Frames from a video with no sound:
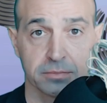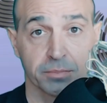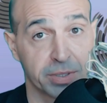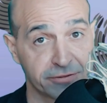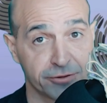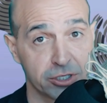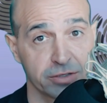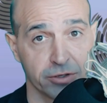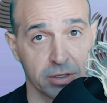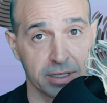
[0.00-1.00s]
But first
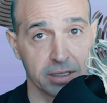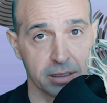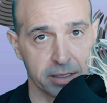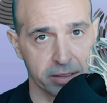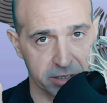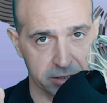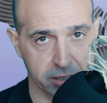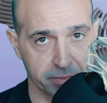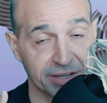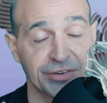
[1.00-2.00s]
of all, let me
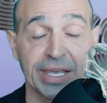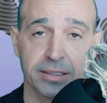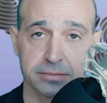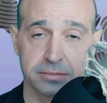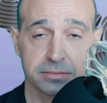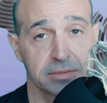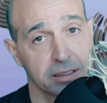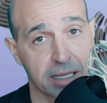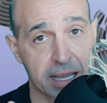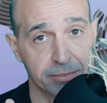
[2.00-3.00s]
start by saying
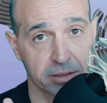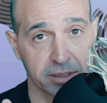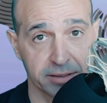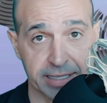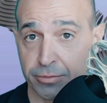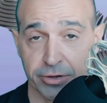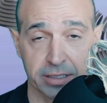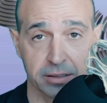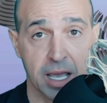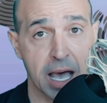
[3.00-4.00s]
that I'm not a Democrat,